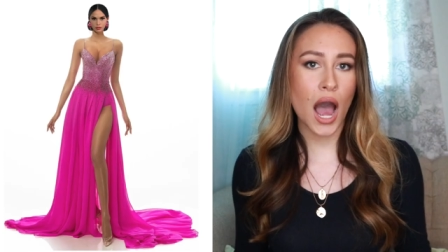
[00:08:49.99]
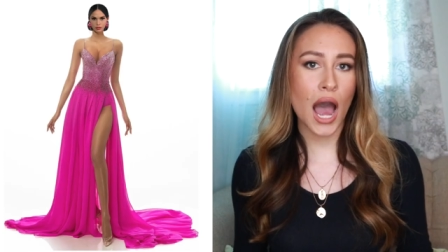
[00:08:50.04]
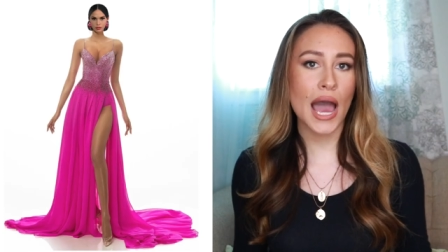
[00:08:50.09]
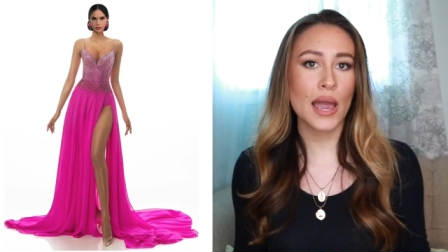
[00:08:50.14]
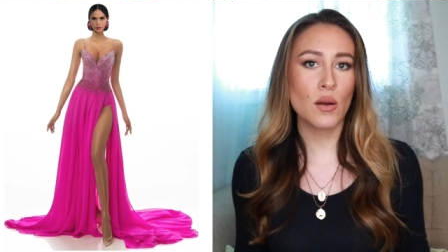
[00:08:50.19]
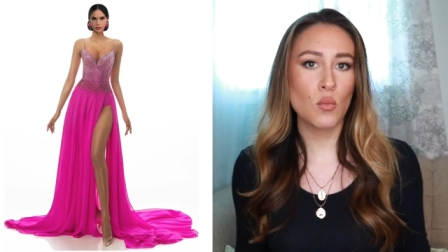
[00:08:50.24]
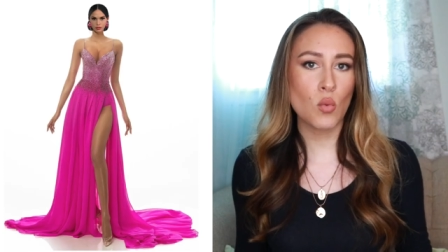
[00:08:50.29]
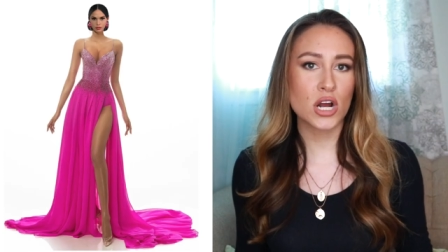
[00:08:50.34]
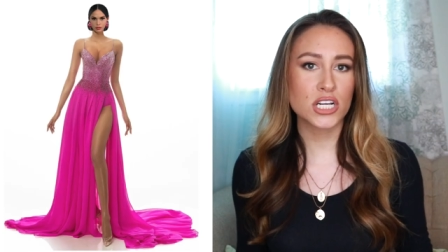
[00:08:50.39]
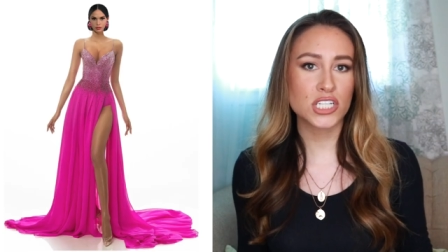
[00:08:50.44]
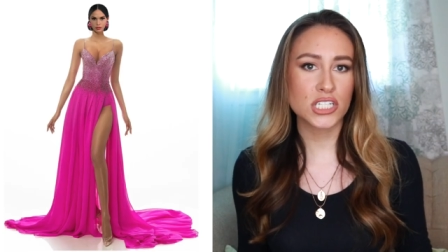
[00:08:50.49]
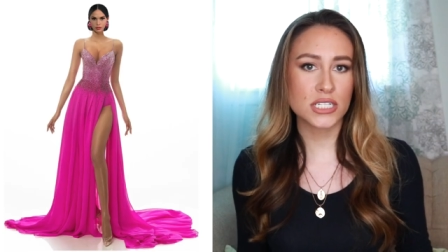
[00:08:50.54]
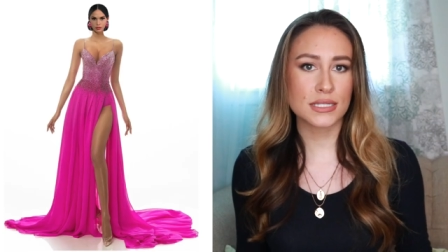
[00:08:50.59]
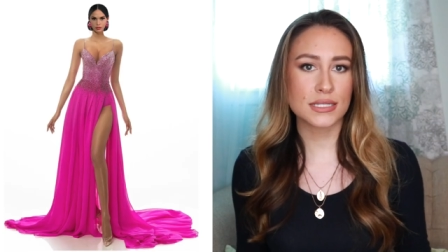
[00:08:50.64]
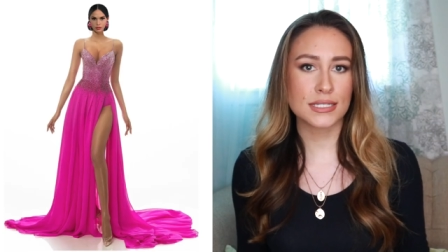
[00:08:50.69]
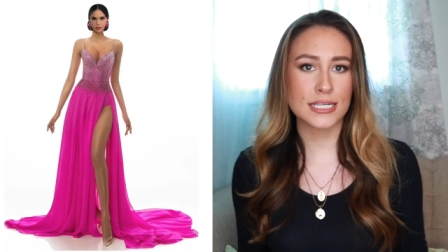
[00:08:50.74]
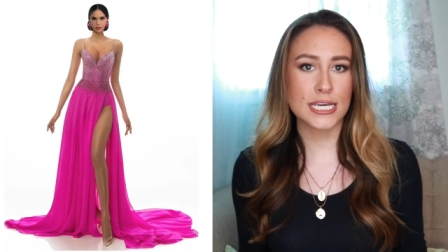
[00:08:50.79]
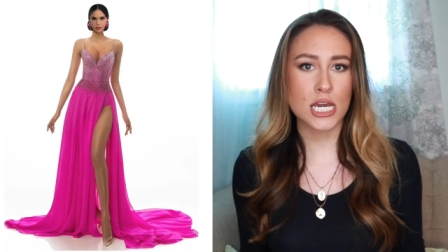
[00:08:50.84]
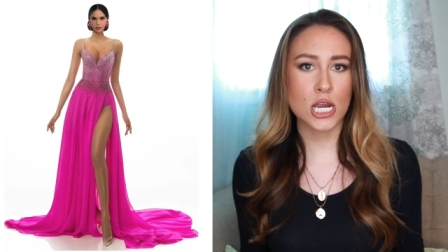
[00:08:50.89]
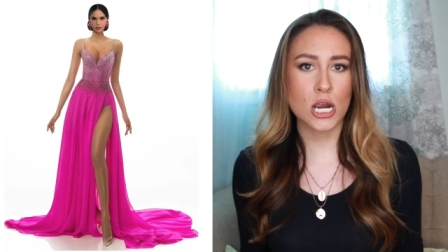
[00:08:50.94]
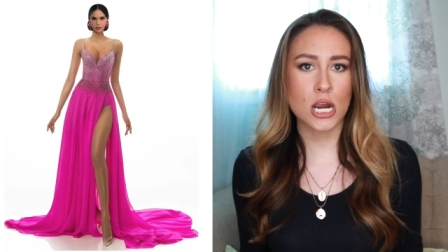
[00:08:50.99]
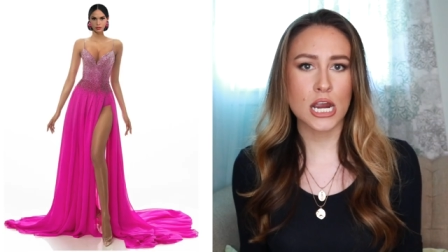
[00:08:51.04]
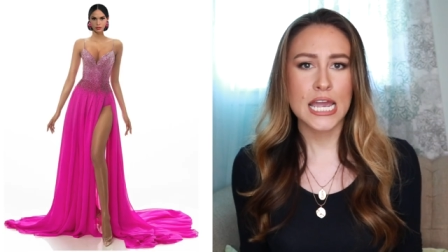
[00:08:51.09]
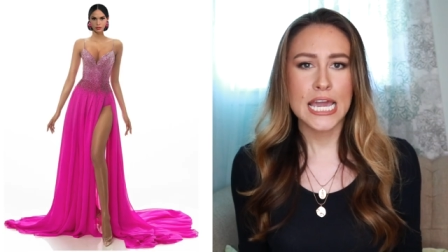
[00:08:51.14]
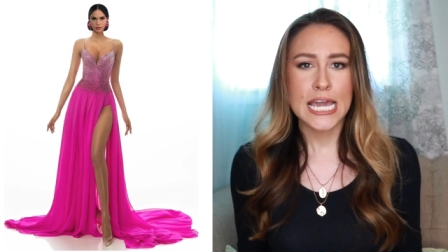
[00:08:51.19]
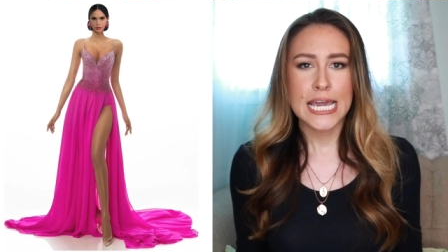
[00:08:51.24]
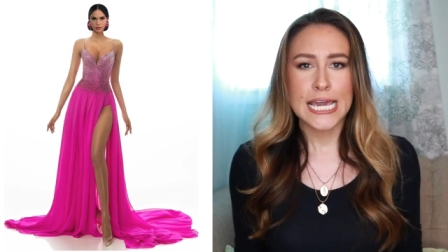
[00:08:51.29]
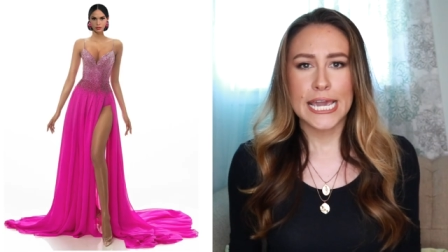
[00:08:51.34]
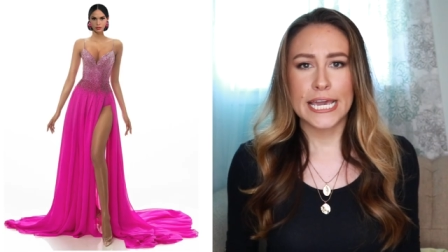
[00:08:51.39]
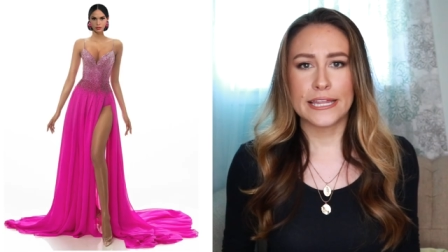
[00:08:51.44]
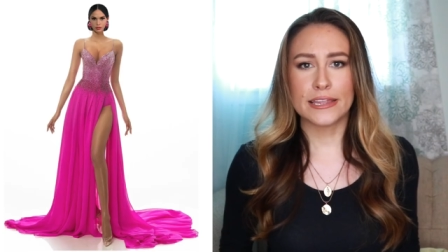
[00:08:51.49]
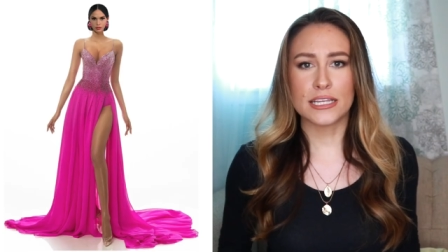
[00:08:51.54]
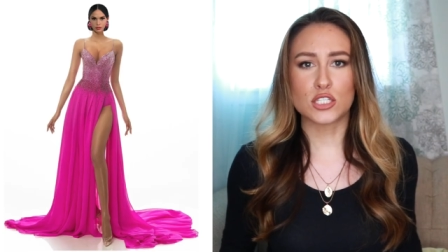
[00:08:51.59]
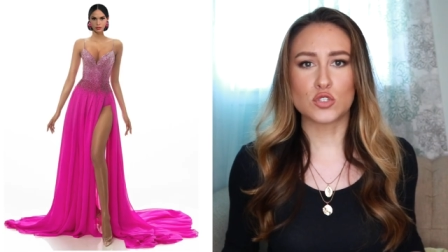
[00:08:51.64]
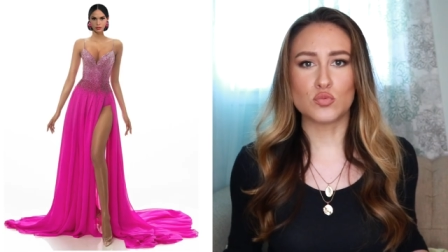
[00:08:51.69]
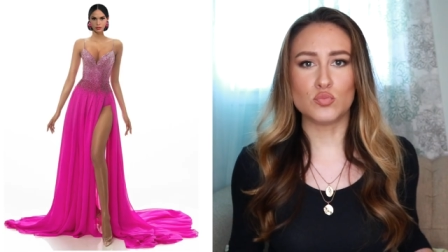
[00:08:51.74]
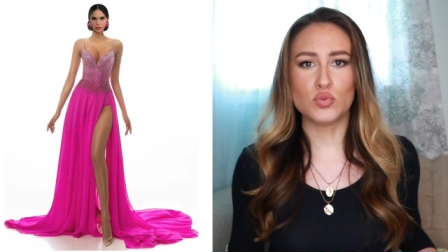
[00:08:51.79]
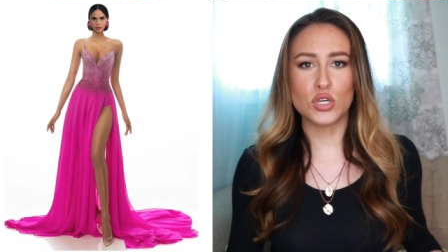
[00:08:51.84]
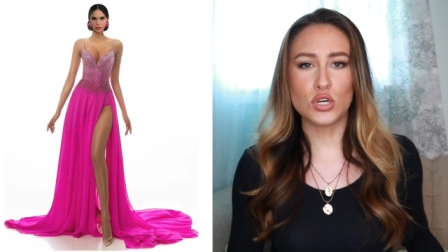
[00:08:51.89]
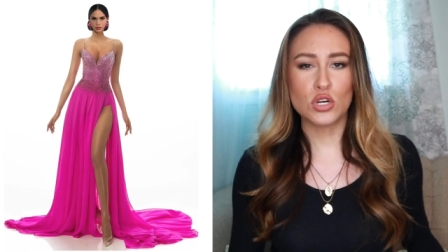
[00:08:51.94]
I want to see her in
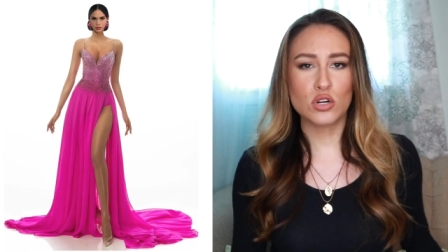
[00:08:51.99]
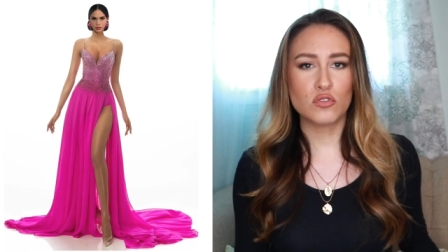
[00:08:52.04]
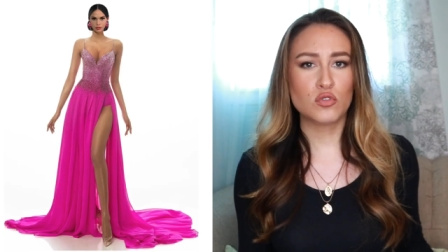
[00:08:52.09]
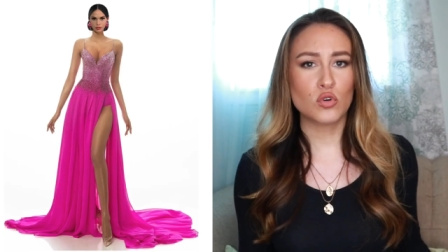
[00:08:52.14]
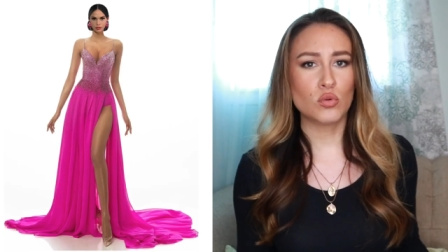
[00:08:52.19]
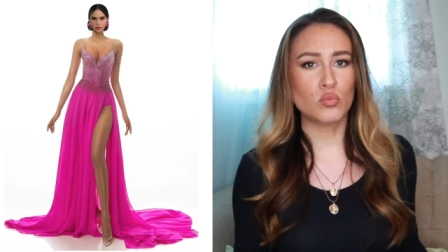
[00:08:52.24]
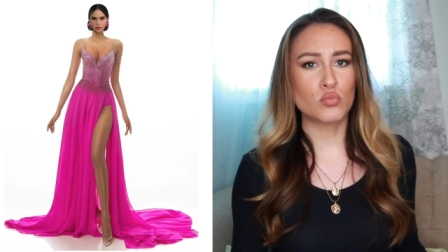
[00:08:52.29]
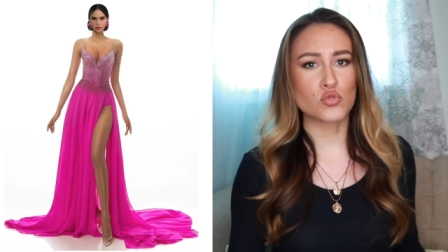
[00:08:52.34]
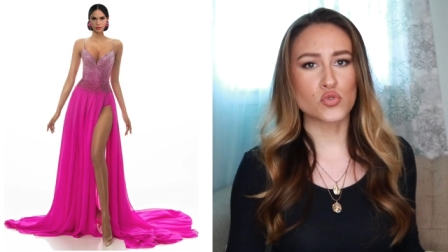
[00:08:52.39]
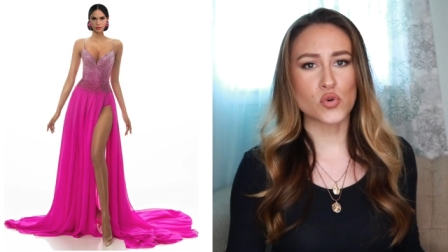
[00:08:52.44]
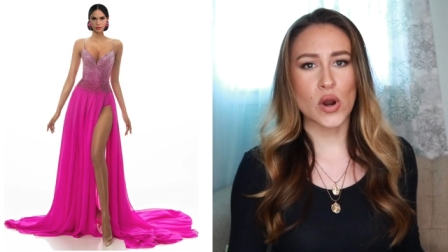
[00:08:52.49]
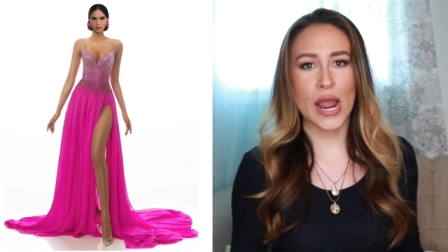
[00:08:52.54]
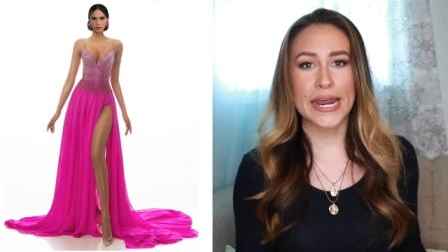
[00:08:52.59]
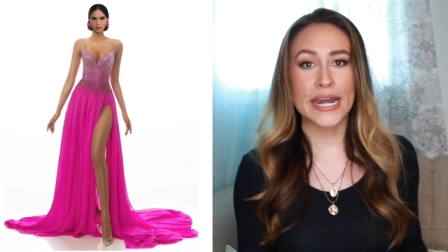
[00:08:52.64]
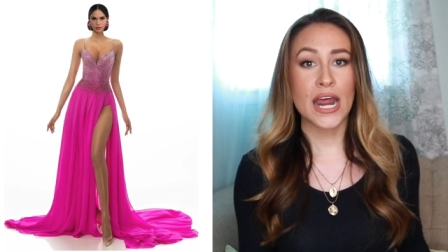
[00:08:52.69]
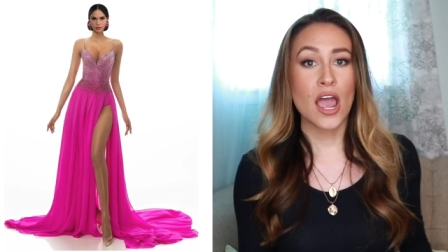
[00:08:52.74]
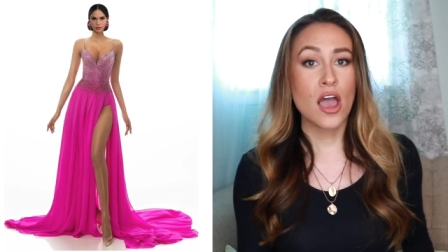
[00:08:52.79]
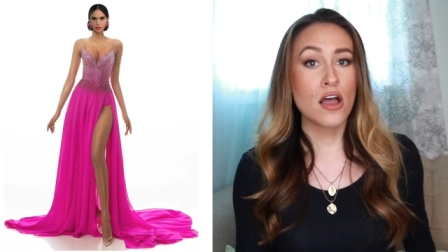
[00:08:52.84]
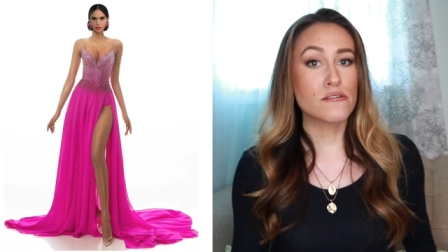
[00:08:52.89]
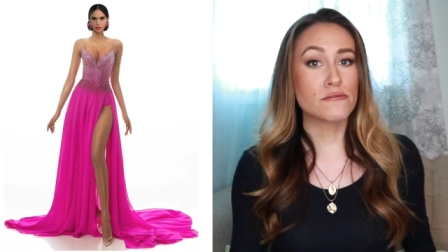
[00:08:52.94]
this beautiful, bright,